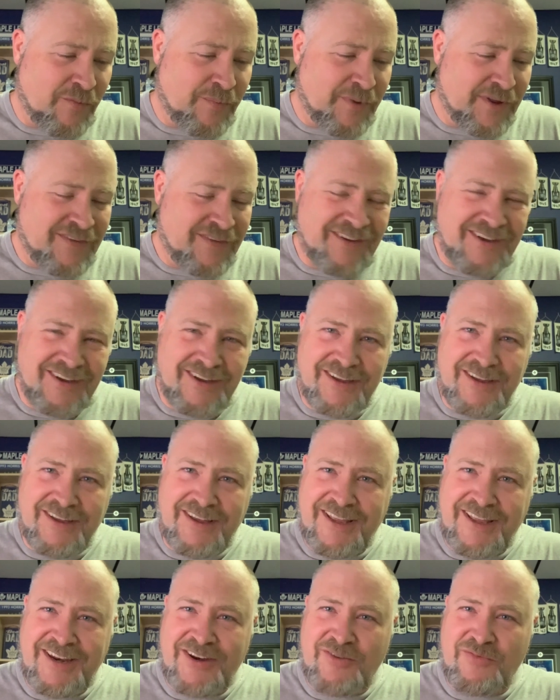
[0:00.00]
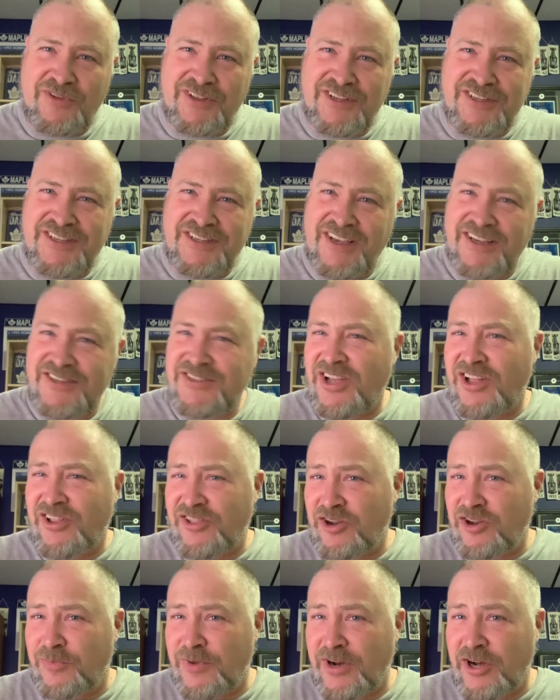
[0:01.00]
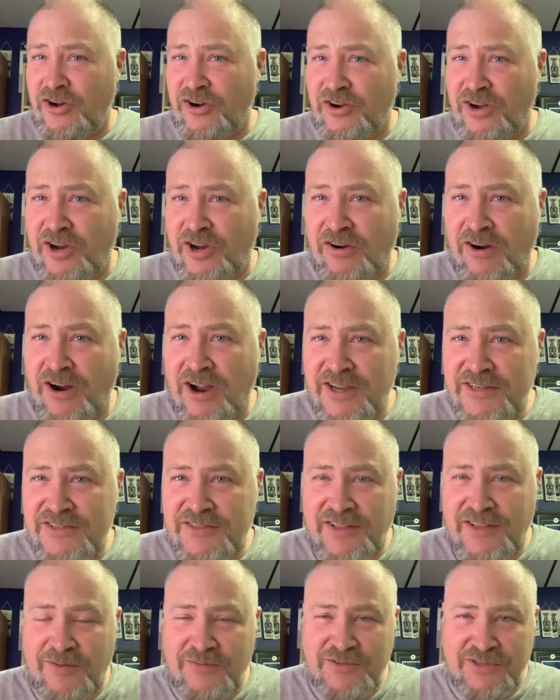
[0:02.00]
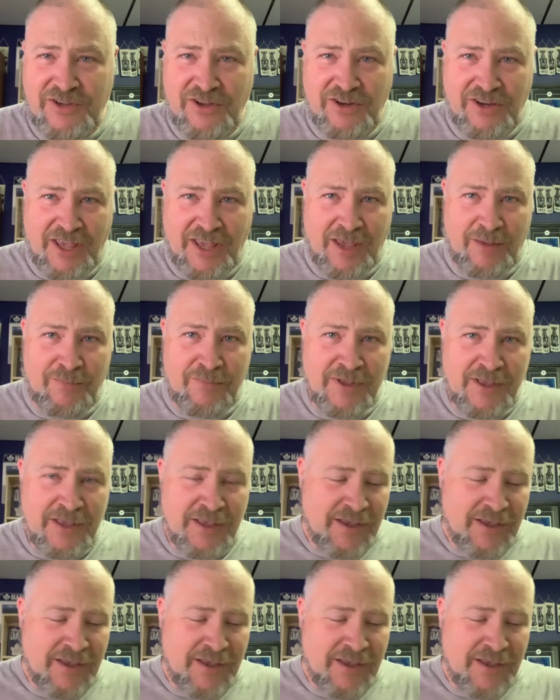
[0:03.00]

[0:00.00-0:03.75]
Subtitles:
But I didn't really see. I saw a little bit of Gurney Cross. That was a good game.